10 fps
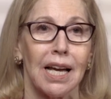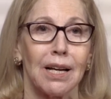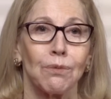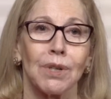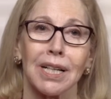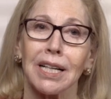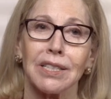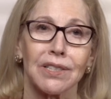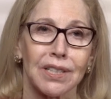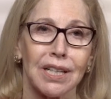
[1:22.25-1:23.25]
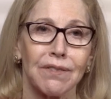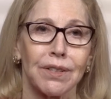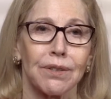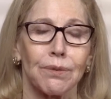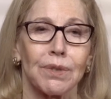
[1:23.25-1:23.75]
And what I
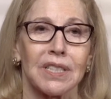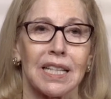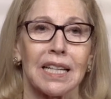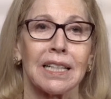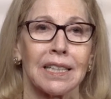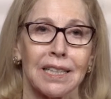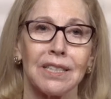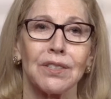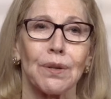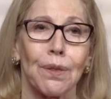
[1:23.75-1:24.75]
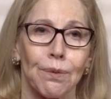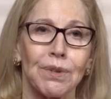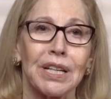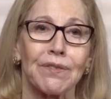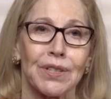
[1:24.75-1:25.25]
discovered was that at least
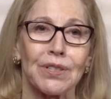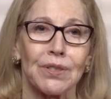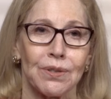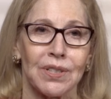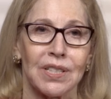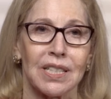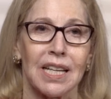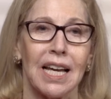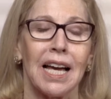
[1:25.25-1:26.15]
three of the students